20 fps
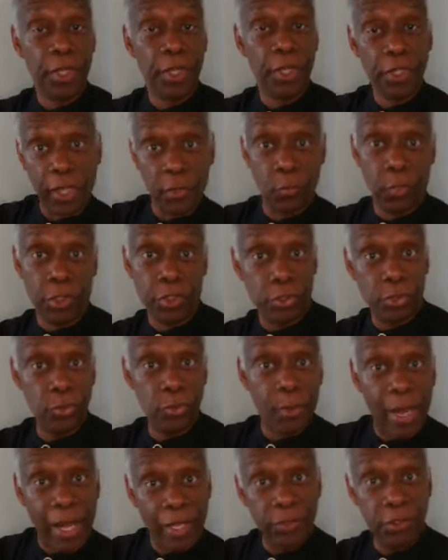Like, what you
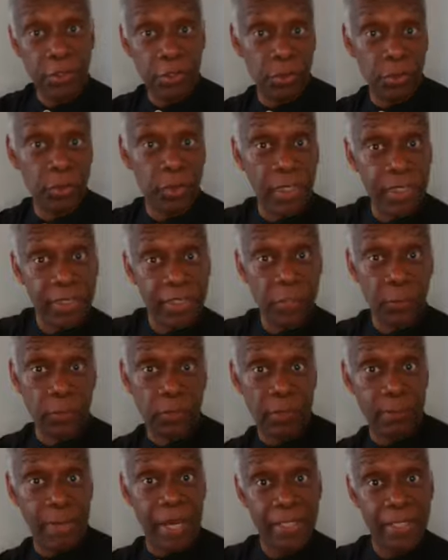about to do? Let's see
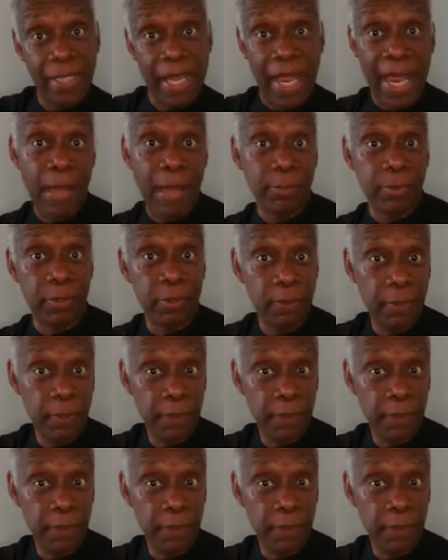what's about to happen.